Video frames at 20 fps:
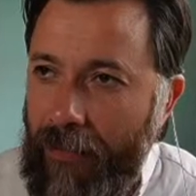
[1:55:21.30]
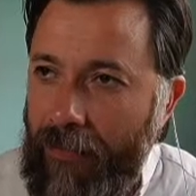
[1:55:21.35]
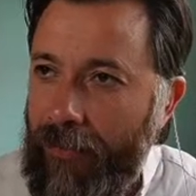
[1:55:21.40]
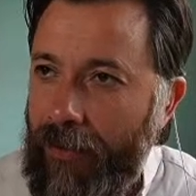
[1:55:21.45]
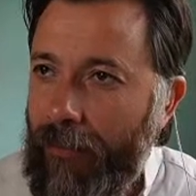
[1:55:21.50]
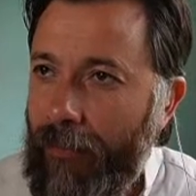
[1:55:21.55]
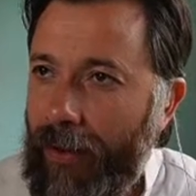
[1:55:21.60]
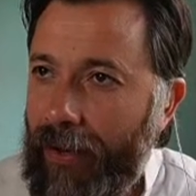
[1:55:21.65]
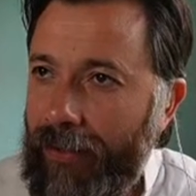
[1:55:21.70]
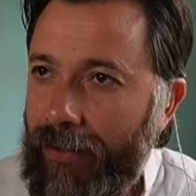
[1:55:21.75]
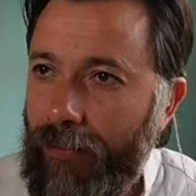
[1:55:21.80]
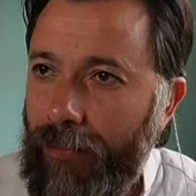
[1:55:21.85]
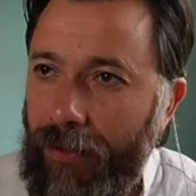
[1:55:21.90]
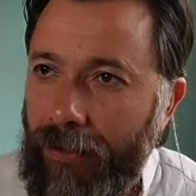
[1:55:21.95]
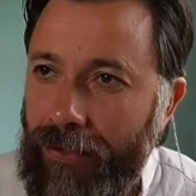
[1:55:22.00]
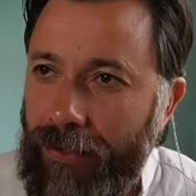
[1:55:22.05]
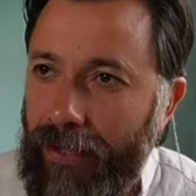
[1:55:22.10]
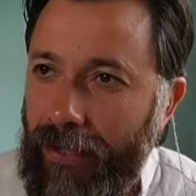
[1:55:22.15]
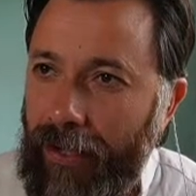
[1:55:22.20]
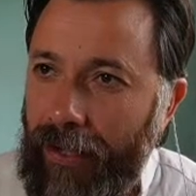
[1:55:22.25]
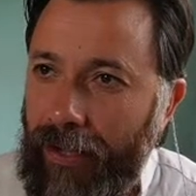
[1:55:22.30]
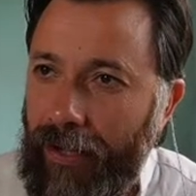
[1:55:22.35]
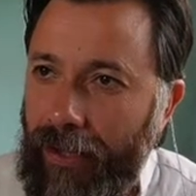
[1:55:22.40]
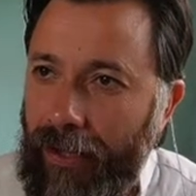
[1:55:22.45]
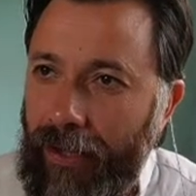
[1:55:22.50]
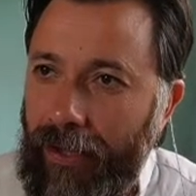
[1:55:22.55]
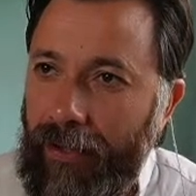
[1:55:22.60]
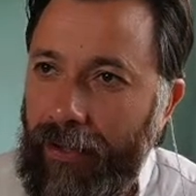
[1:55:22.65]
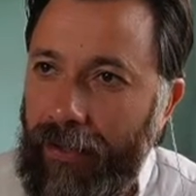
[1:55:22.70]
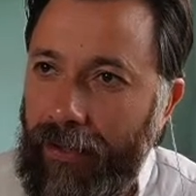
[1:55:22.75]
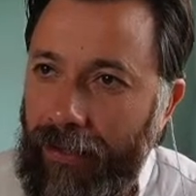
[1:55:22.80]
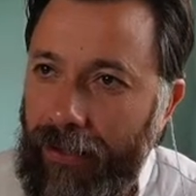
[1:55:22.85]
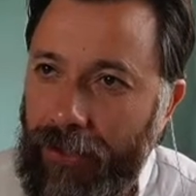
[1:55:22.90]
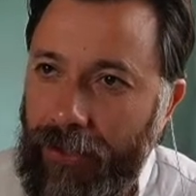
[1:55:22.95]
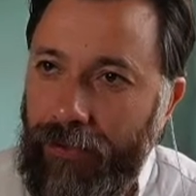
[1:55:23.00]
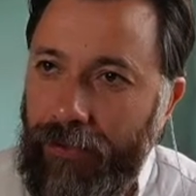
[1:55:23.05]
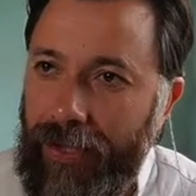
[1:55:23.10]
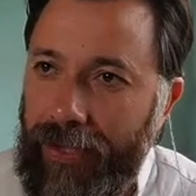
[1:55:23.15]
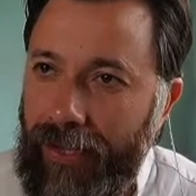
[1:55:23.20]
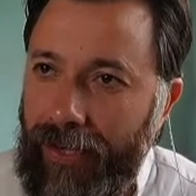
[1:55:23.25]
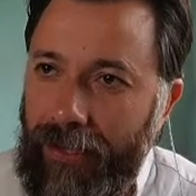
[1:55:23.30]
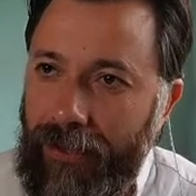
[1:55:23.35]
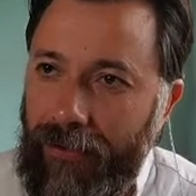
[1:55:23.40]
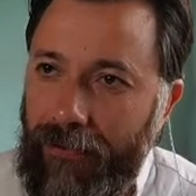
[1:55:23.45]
remember what was is written